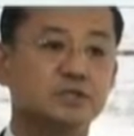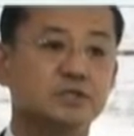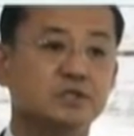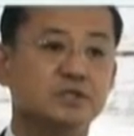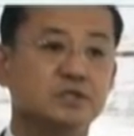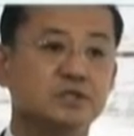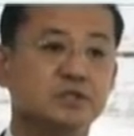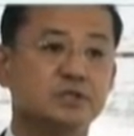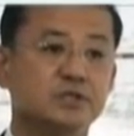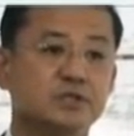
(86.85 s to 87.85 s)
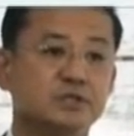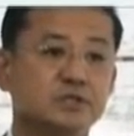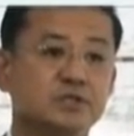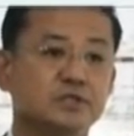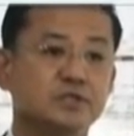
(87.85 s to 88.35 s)

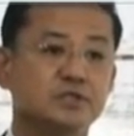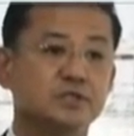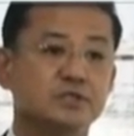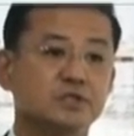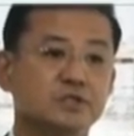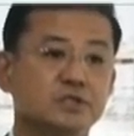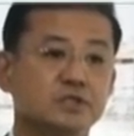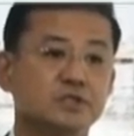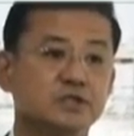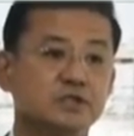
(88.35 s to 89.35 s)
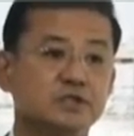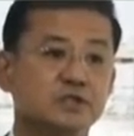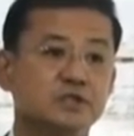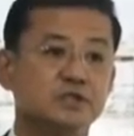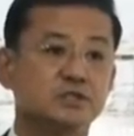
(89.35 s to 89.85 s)

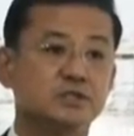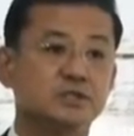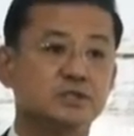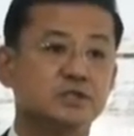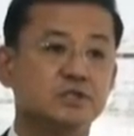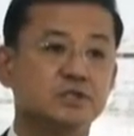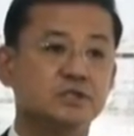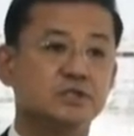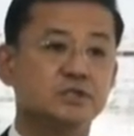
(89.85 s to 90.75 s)
No words are spoken by the person on screen.